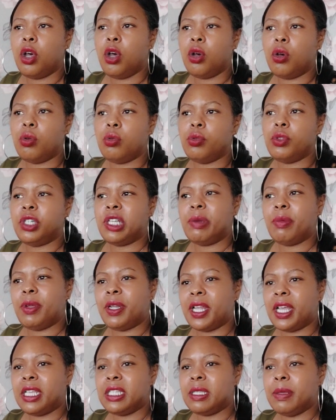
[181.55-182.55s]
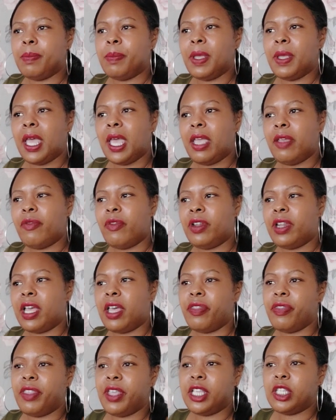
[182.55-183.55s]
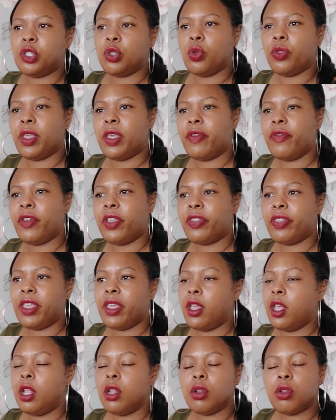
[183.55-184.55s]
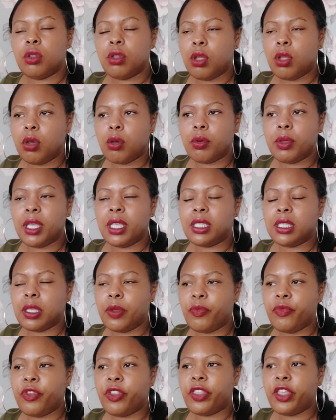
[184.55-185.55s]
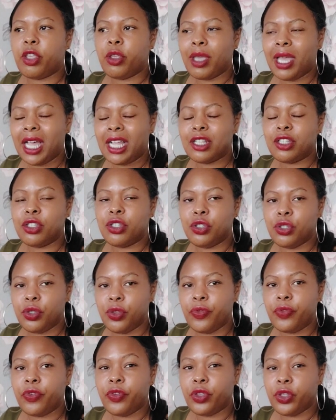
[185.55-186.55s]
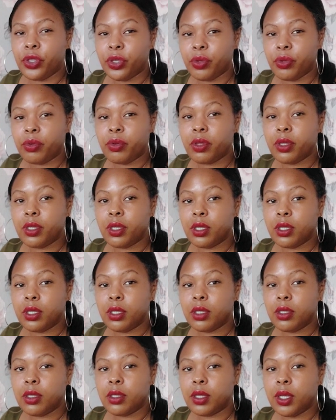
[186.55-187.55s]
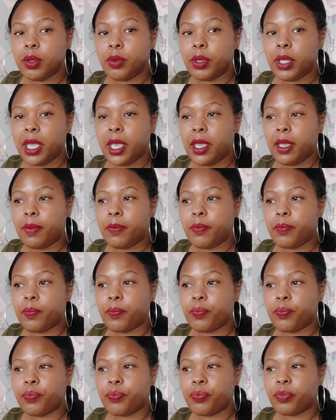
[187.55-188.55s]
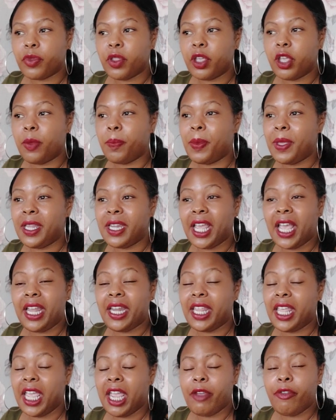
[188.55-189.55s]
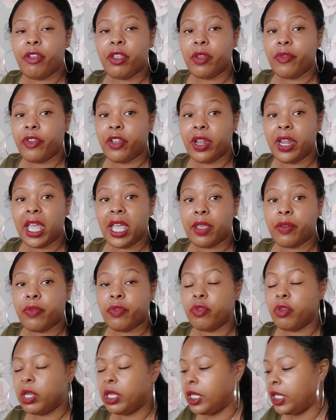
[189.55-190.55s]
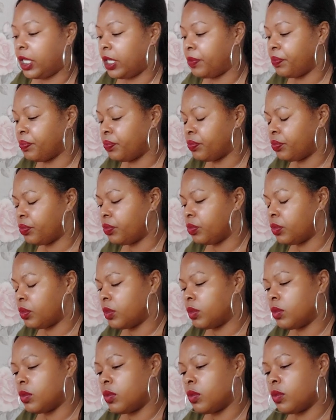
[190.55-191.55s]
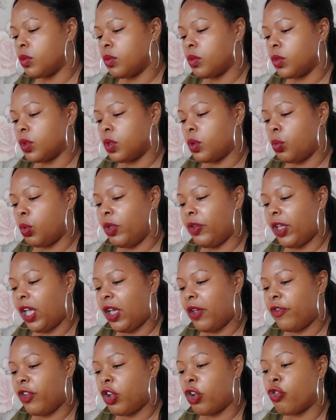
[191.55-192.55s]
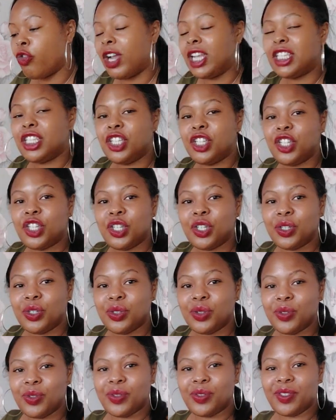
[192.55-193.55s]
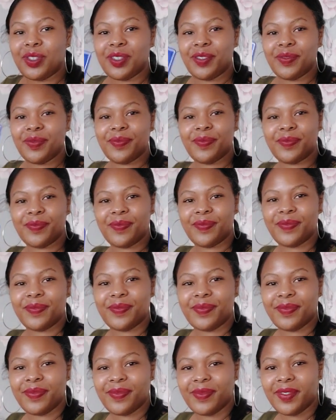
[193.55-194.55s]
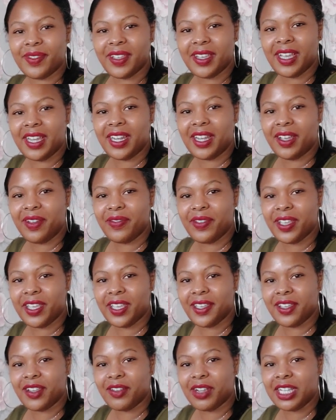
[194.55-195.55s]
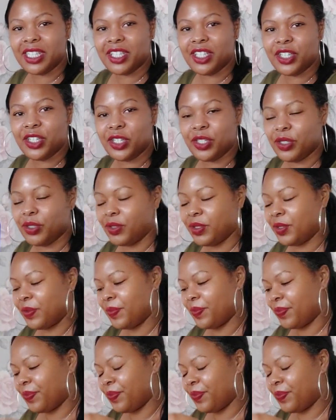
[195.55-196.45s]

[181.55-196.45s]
Geminis are behaving like this, or they think that. No, it's something that you had to do for you, okay? Could be in any area of your life, really. We have gratitude. I love it, gratitude.